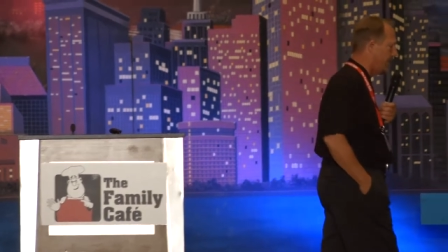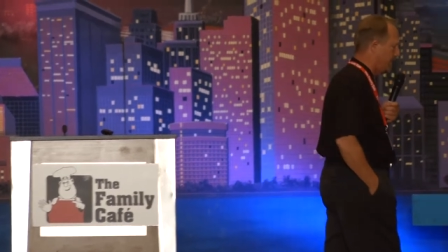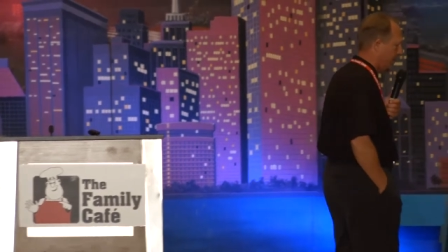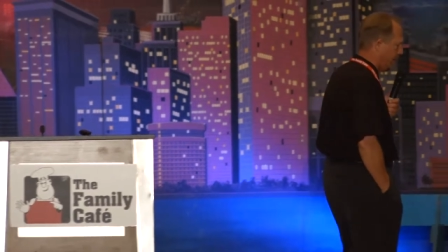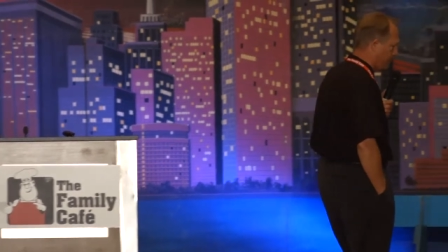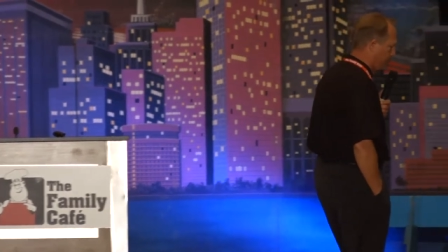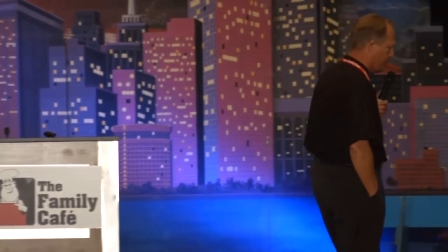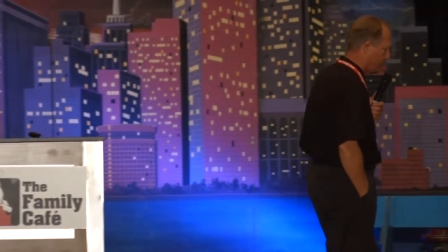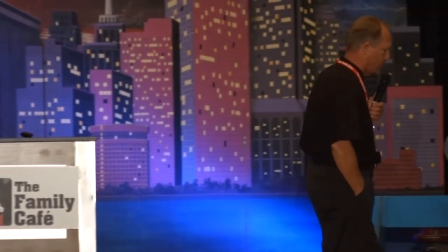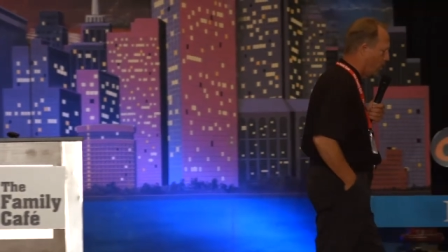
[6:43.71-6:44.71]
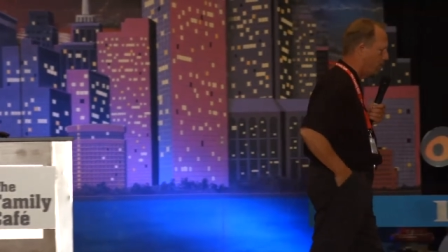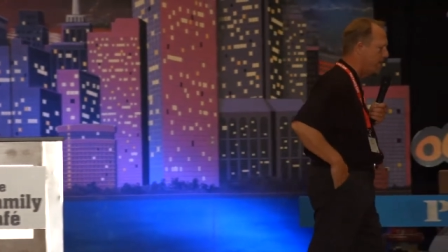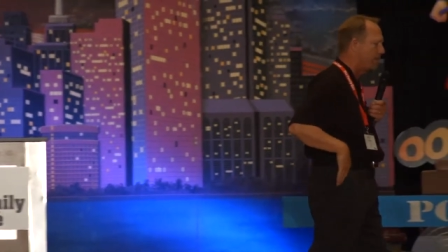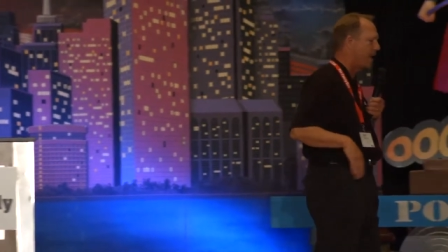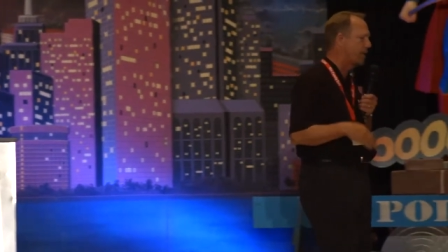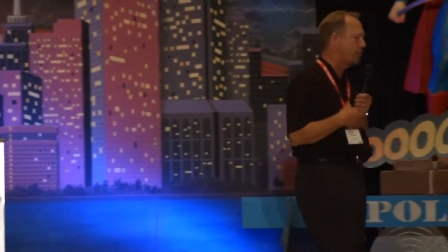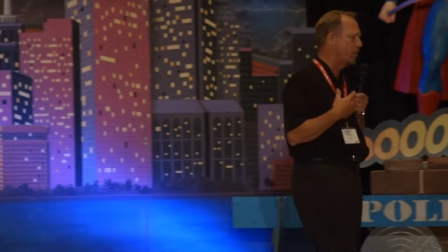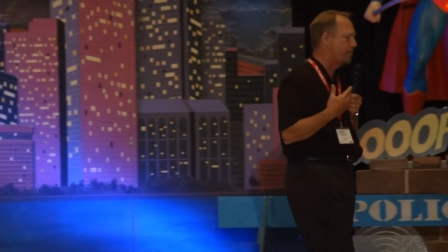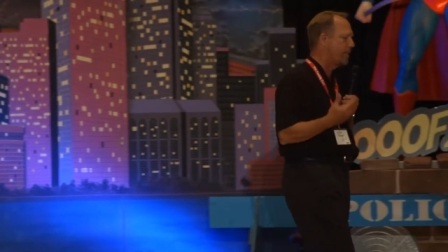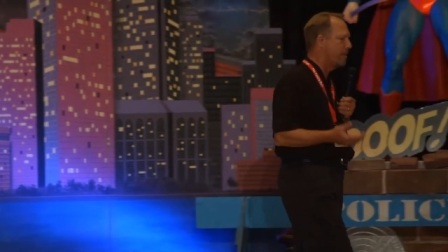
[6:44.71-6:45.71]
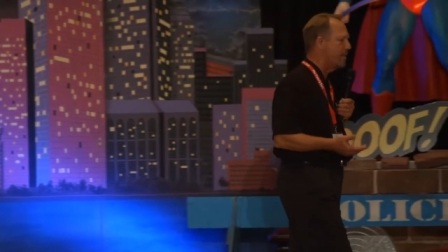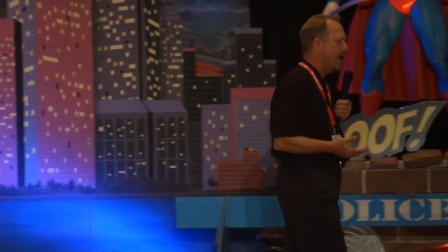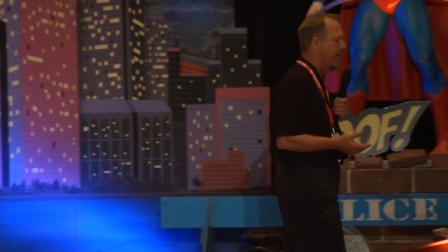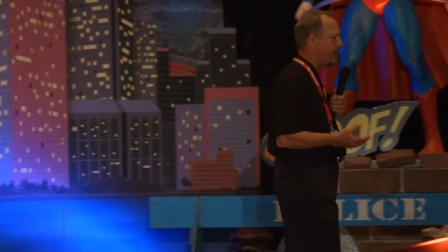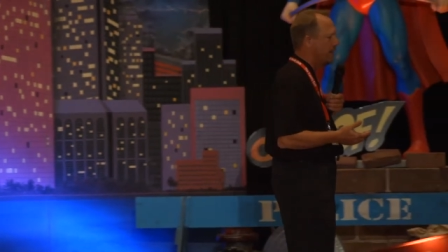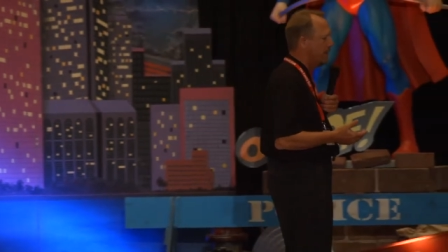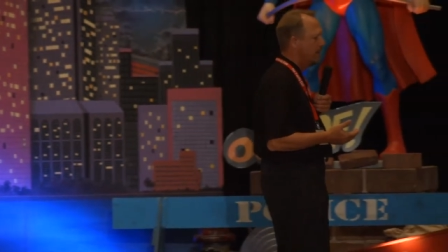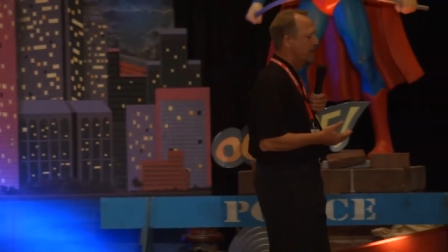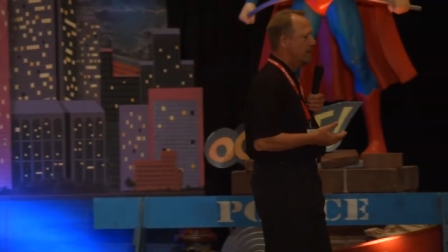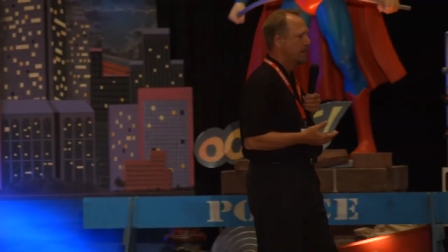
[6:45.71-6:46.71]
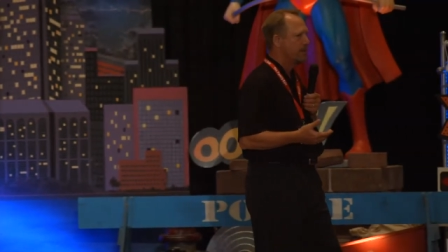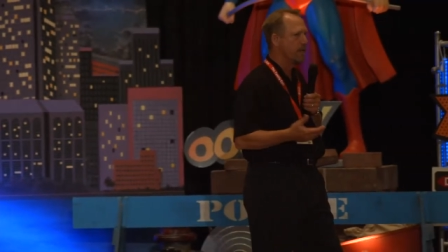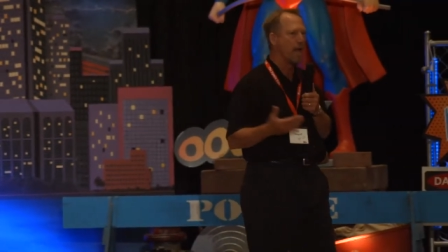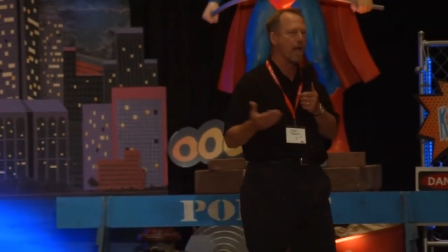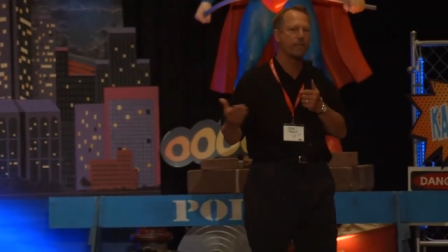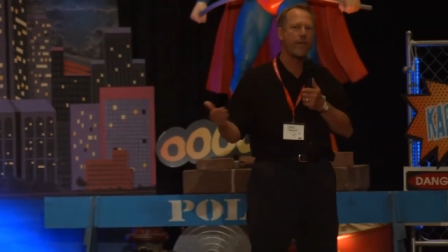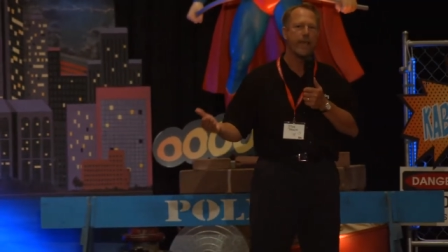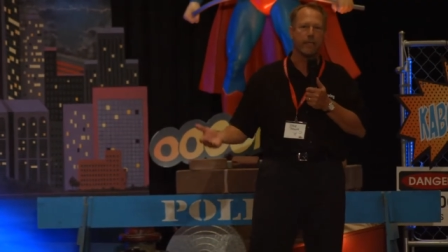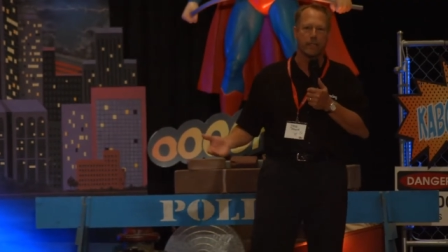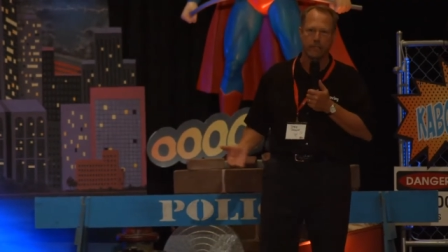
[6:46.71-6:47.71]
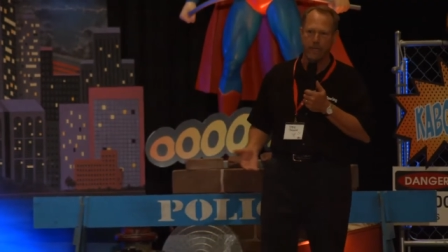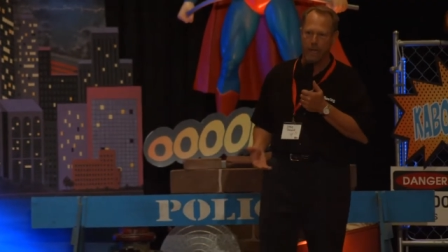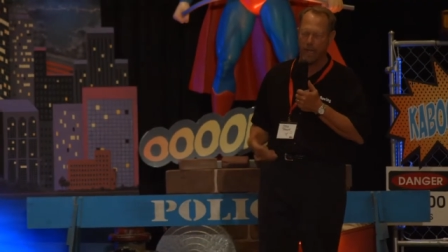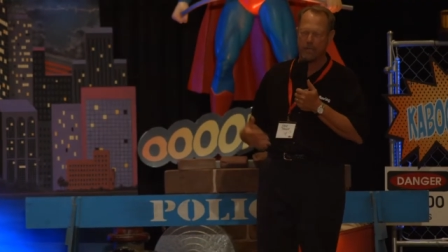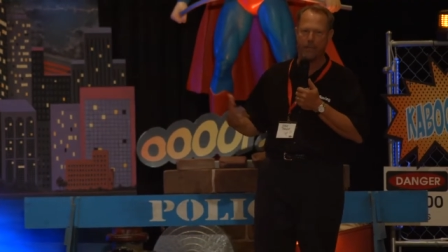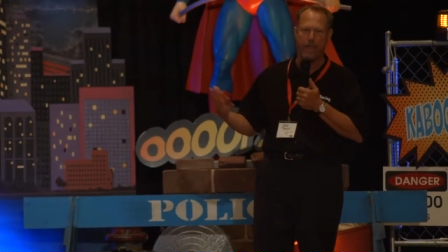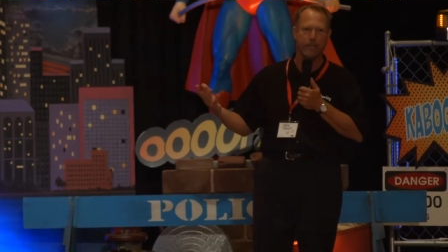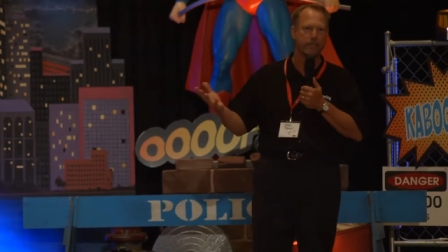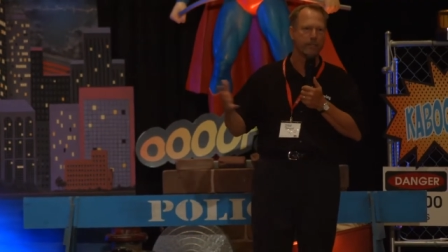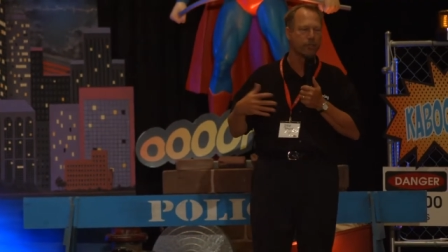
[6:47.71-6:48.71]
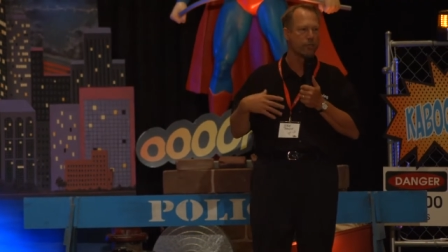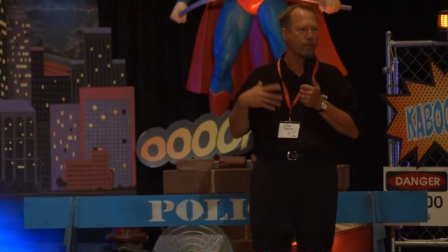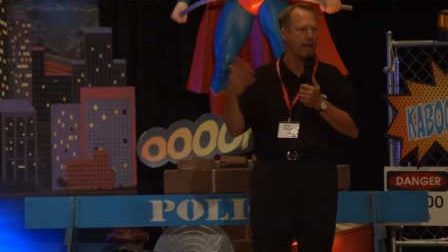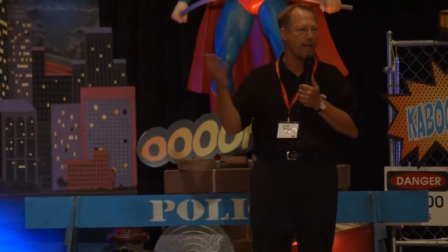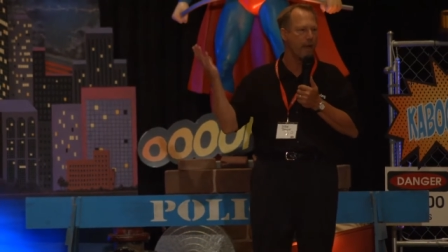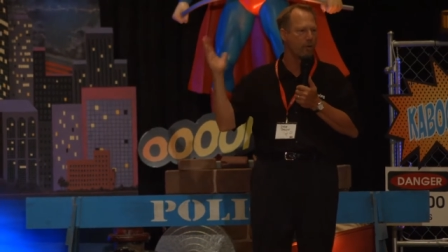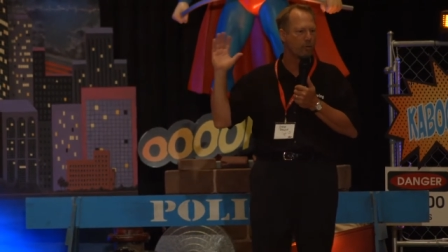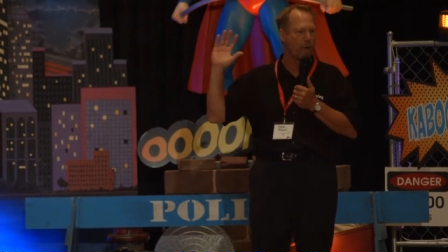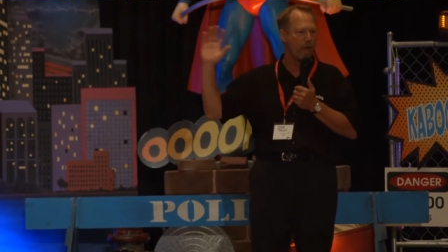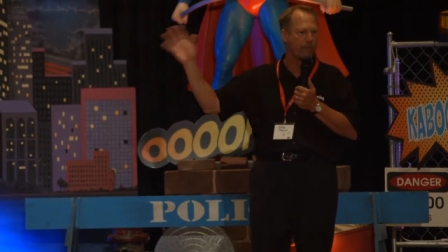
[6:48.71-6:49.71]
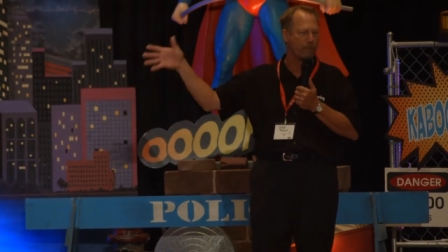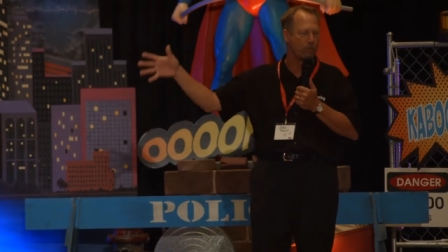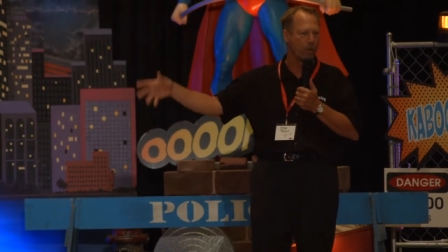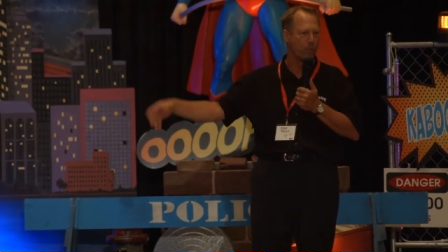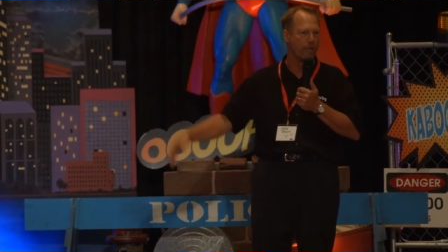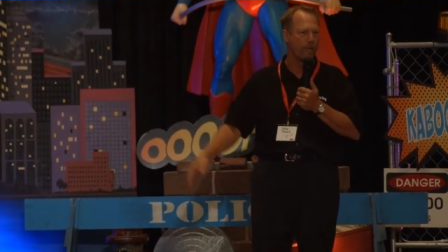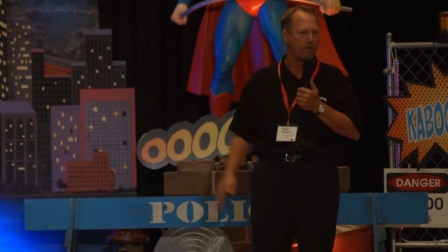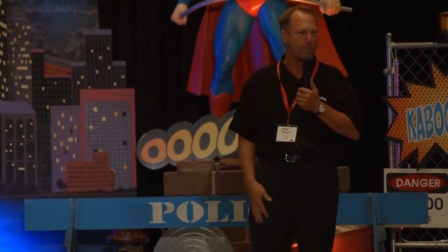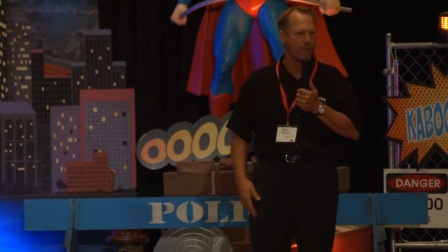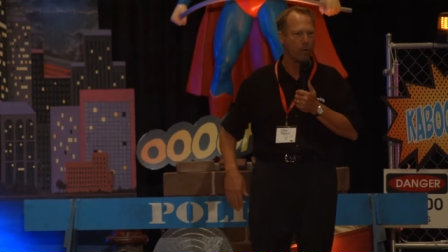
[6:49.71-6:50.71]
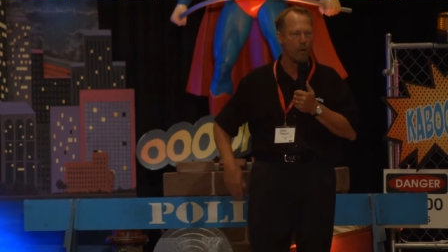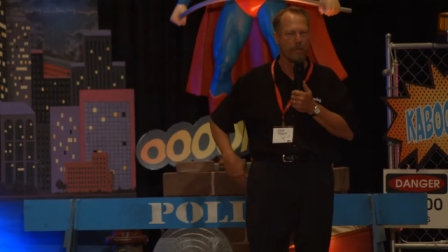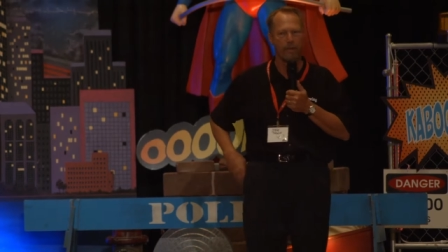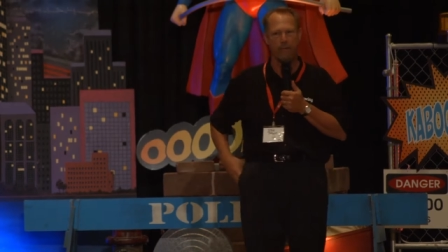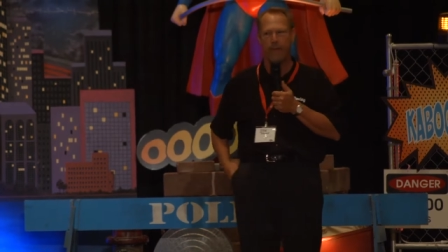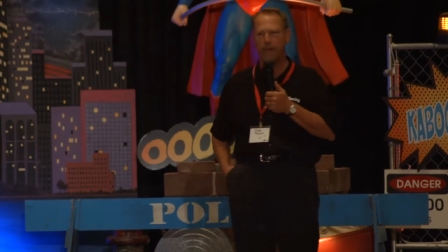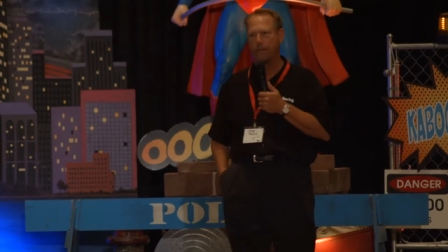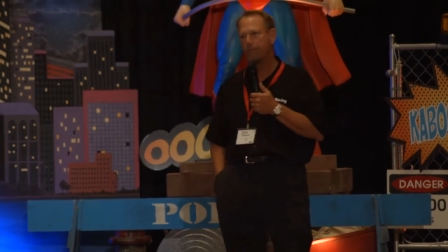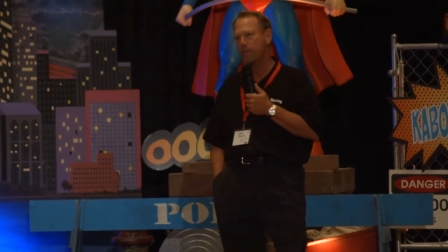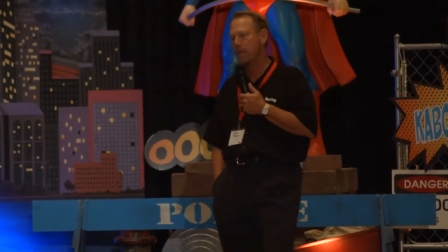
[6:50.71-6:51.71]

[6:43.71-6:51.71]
he, he told me about a trip they made to Las Vegas. Now, Las Vegas is a good eight hour drive from where we live up in northern Nevada.